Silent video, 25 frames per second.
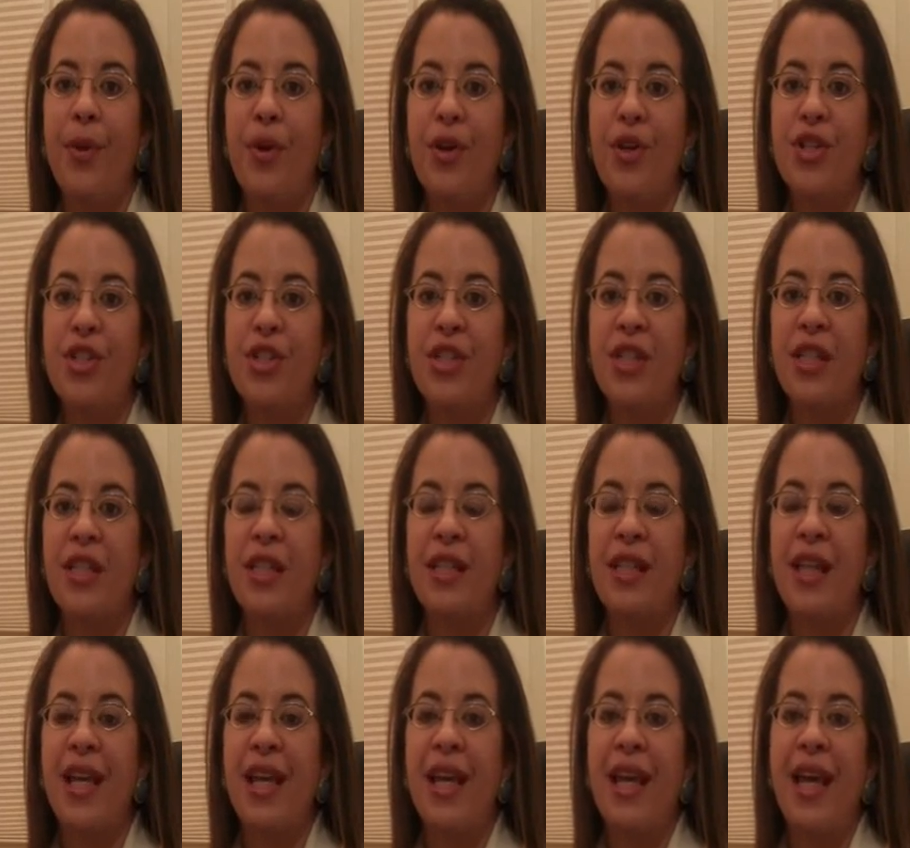person
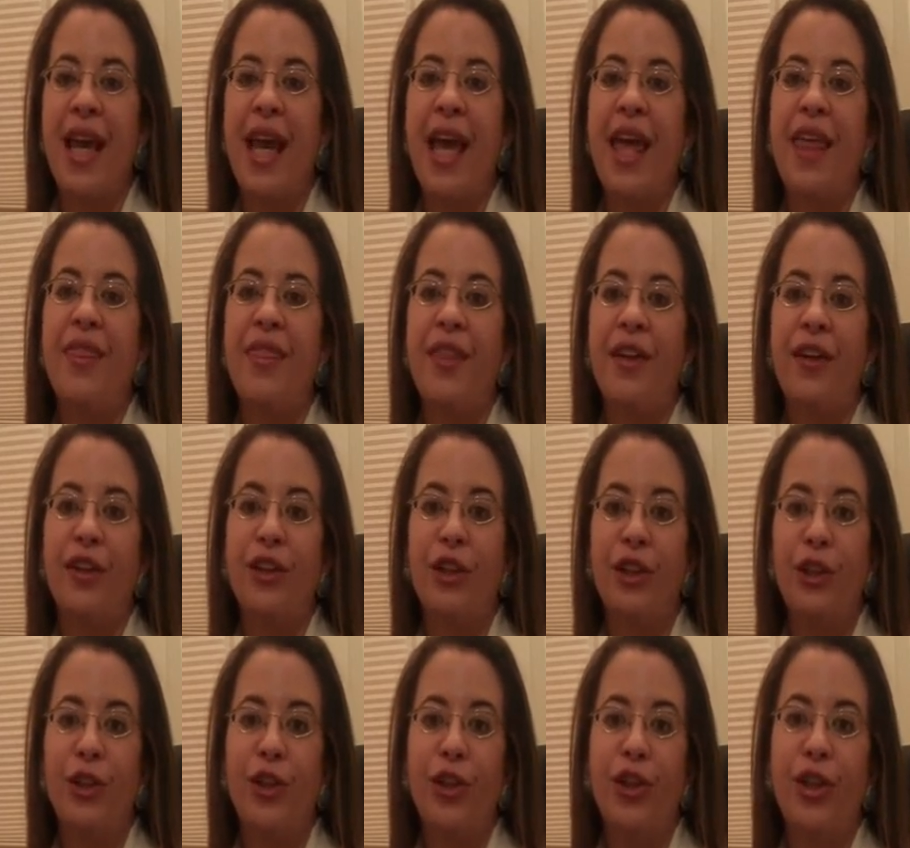and they're
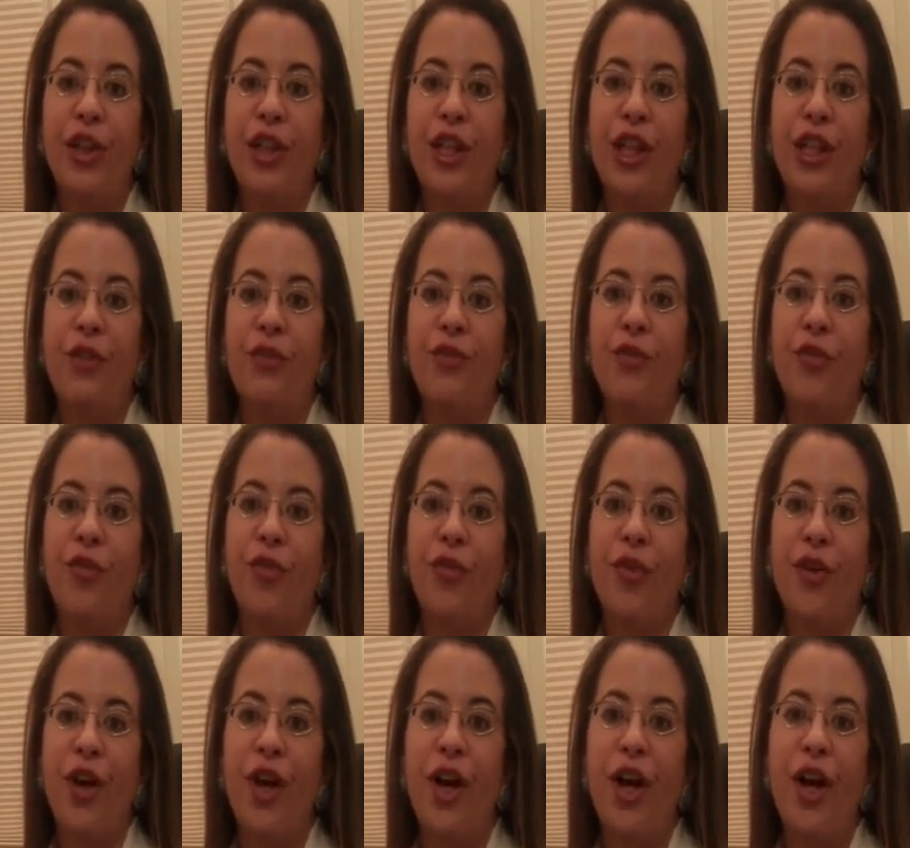learning
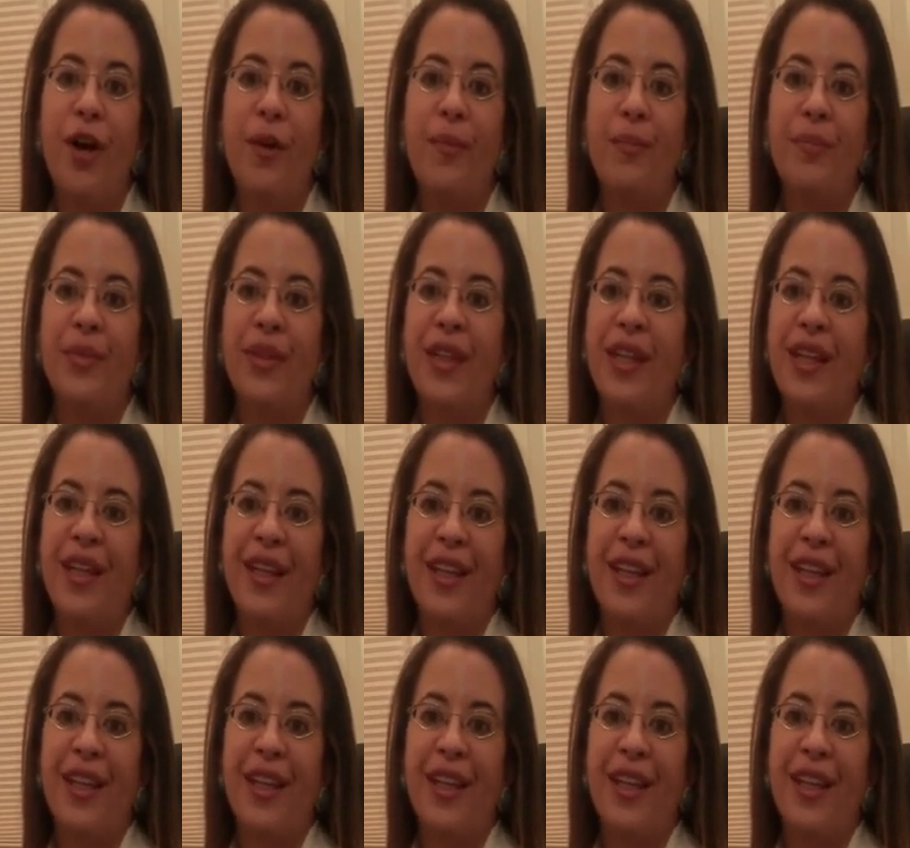from,